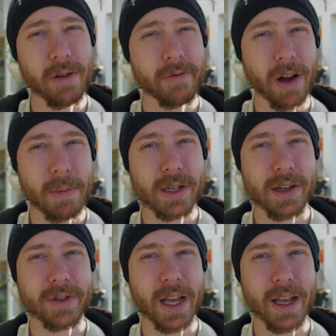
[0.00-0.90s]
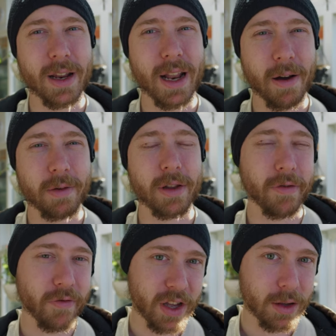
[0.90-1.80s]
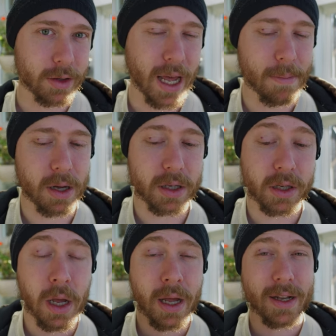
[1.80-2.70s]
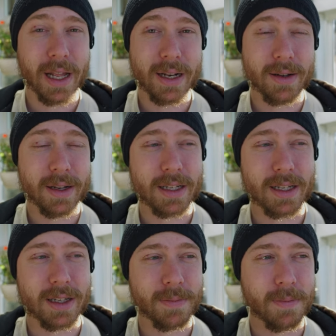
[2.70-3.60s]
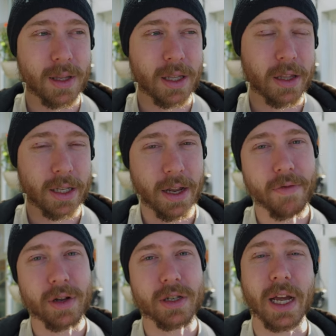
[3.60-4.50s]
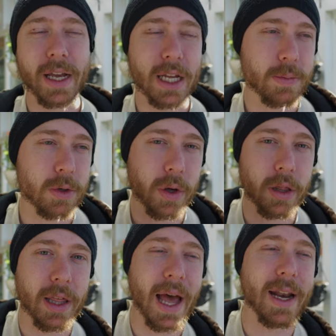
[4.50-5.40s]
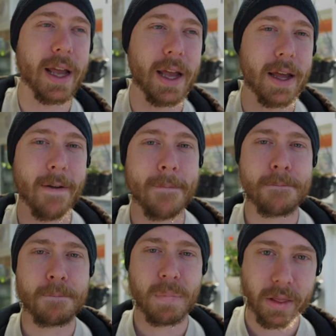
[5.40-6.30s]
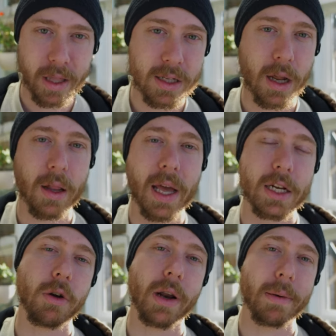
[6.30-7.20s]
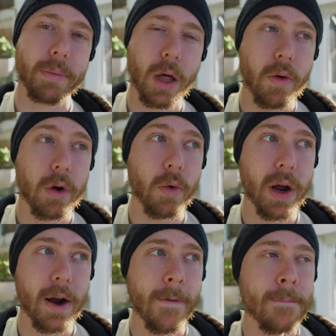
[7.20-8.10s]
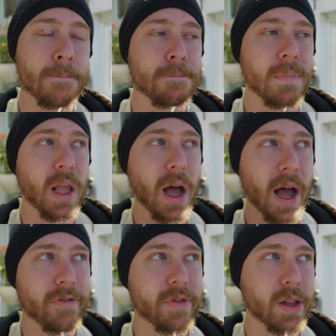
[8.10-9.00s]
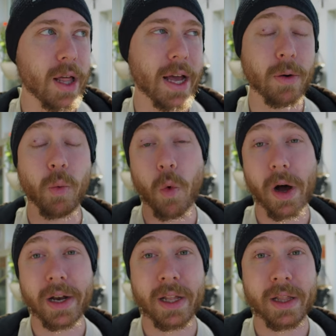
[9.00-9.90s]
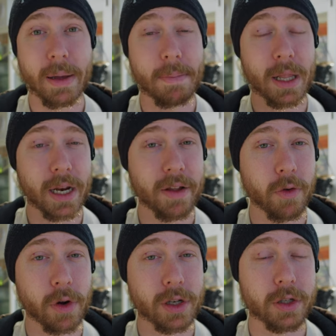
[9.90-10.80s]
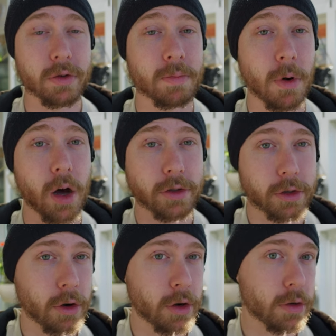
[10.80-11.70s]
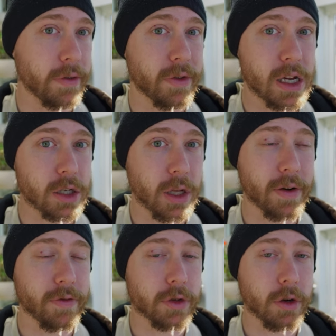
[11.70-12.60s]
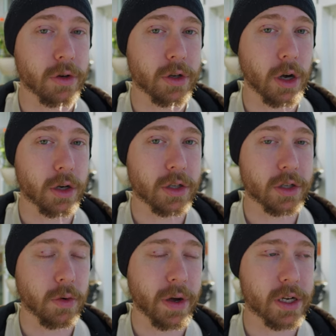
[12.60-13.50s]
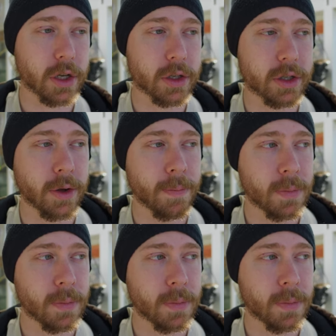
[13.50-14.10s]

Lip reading: don't find myself taking it out in the field that much. That is the difference, I guess, between that and this electronic blower, where I feel like, one, the ability for it to also turn into a flashlight for certain dark situations,